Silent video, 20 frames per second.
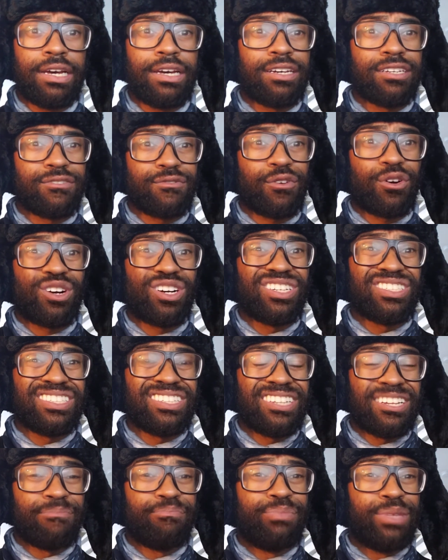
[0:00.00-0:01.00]
as far as
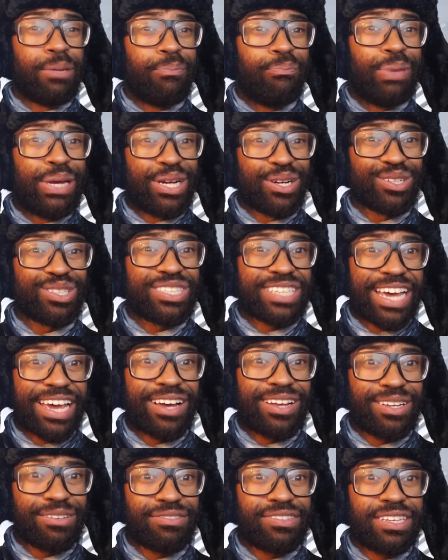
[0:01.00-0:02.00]
the bigger
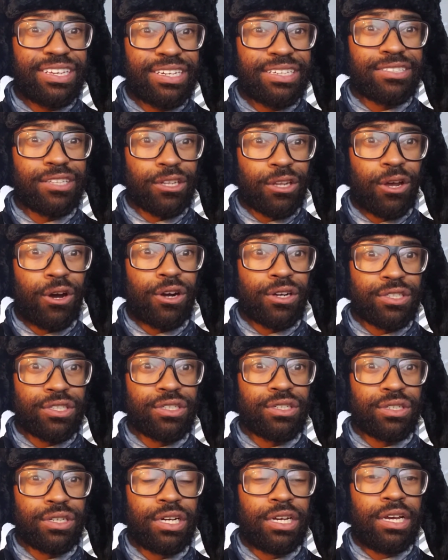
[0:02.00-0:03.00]
scale of things, the
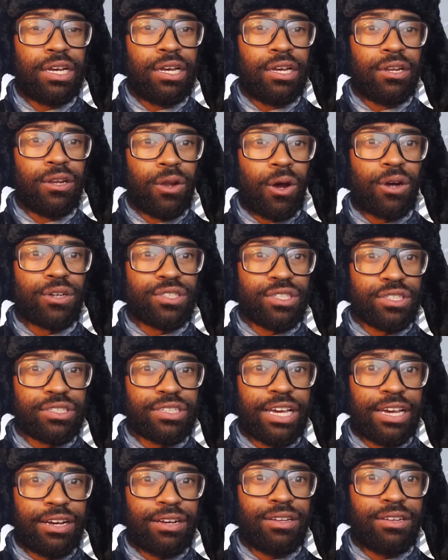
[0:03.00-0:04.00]
larger
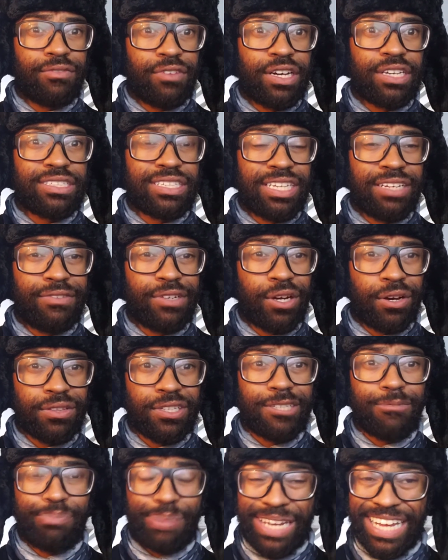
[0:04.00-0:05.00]
scale of us living on
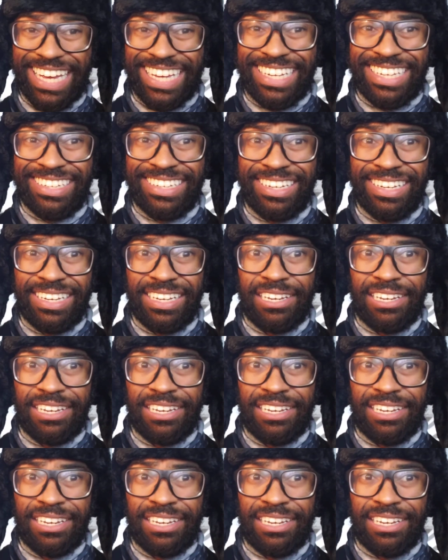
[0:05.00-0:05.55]
this planet,